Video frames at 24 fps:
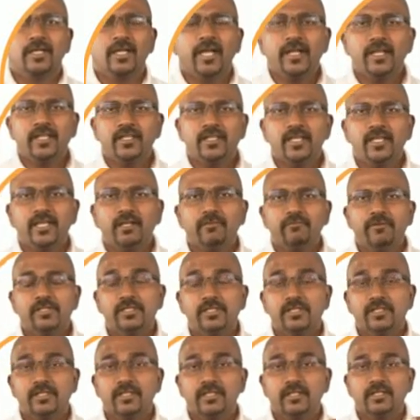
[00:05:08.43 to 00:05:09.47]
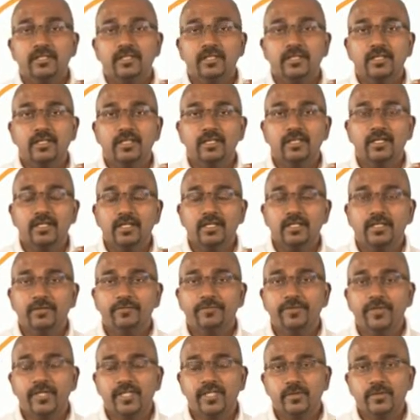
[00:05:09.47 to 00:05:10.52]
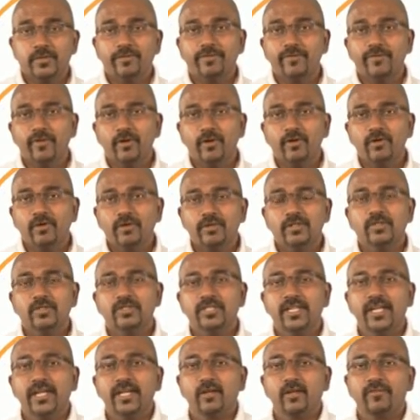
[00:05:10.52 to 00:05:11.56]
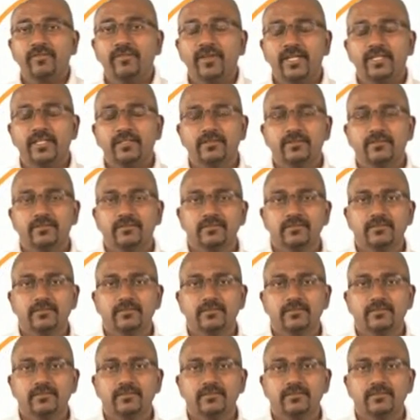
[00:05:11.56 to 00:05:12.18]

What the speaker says: Anything which interferes with flow, you take it offline.